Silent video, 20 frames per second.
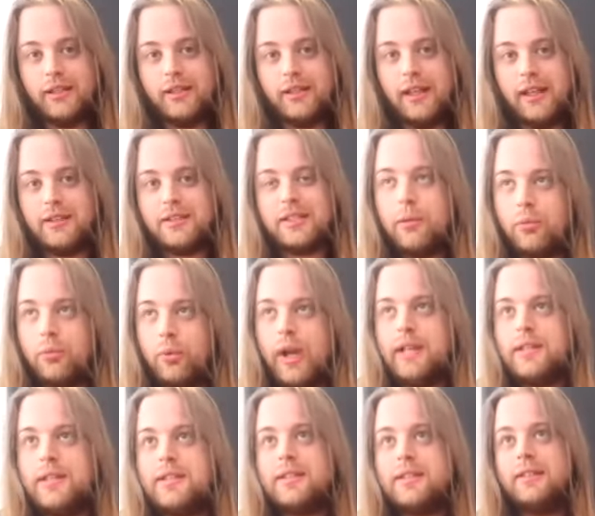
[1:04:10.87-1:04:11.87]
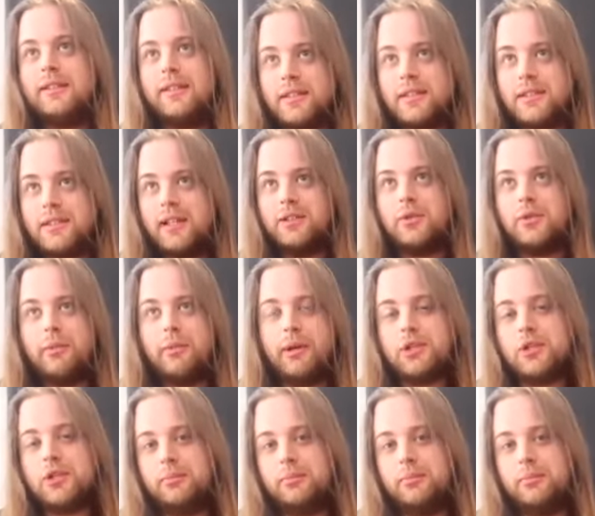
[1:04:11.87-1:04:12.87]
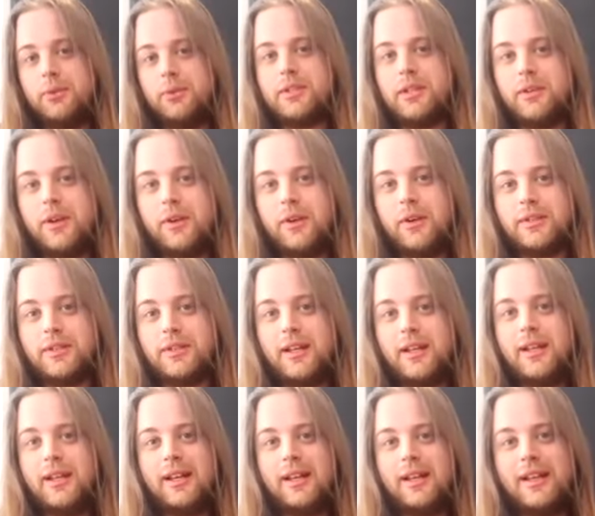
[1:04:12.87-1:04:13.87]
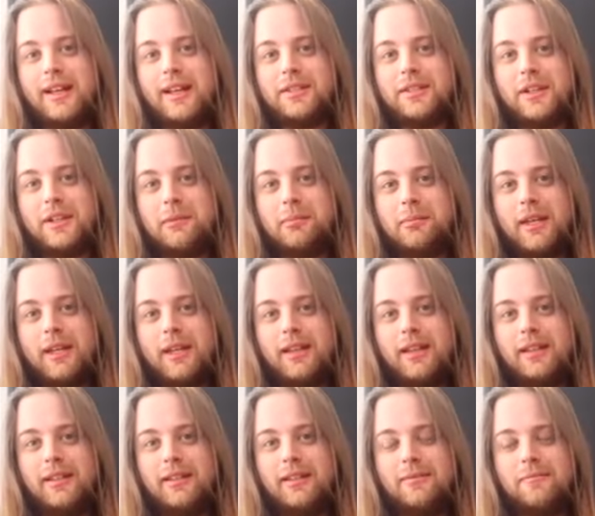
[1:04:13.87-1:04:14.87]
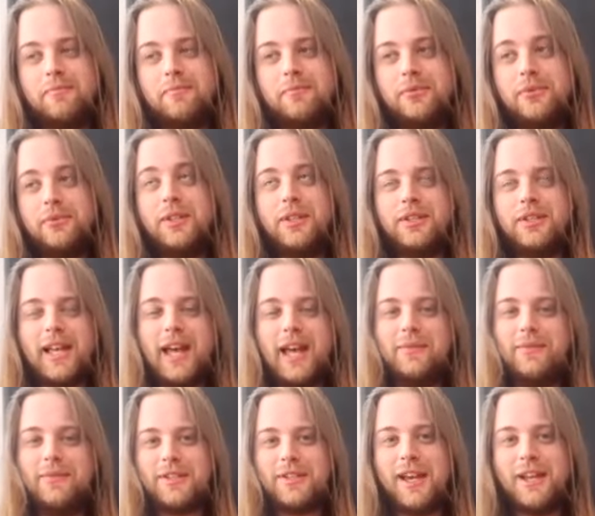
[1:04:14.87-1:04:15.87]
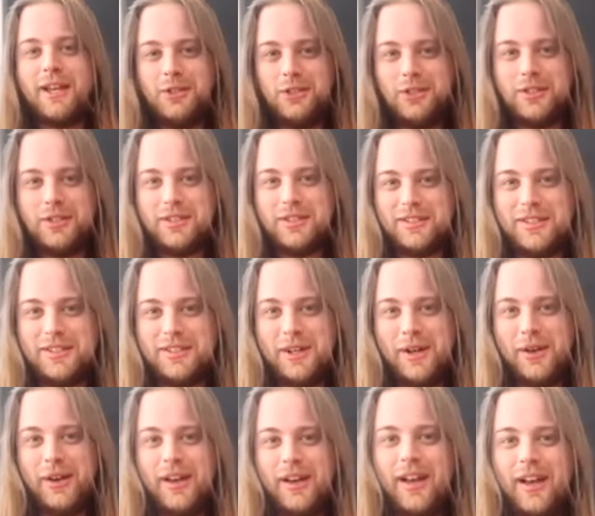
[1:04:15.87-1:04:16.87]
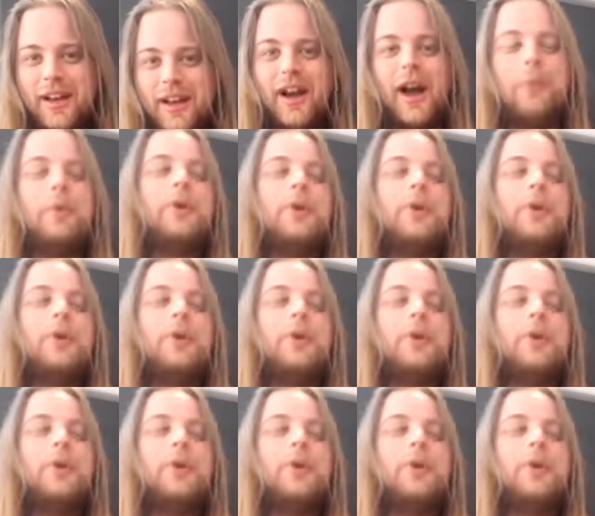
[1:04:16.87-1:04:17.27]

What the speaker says: In some ways, listening to a bunch of the blues heroes is going to be disadvantageous. You know, I